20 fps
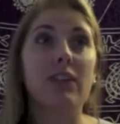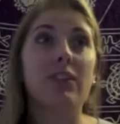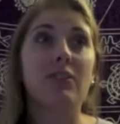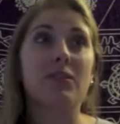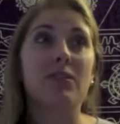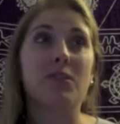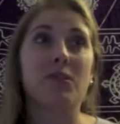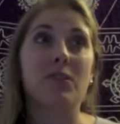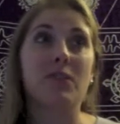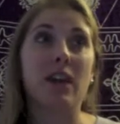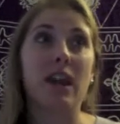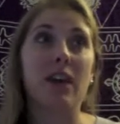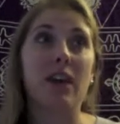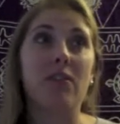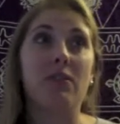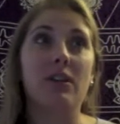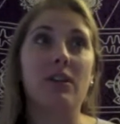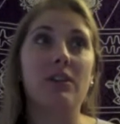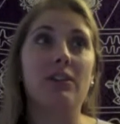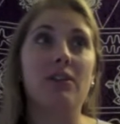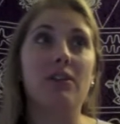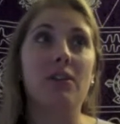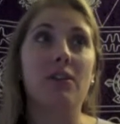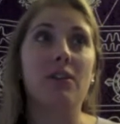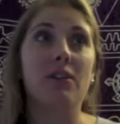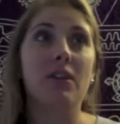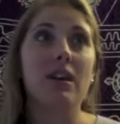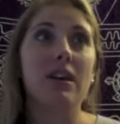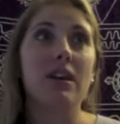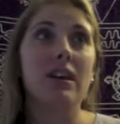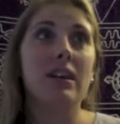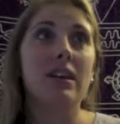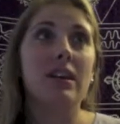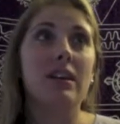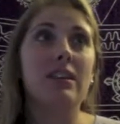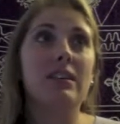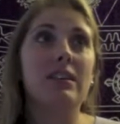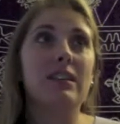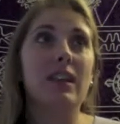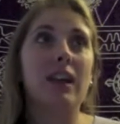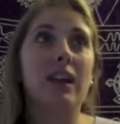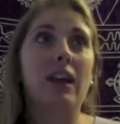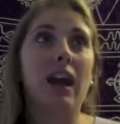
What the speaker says: And so he's like,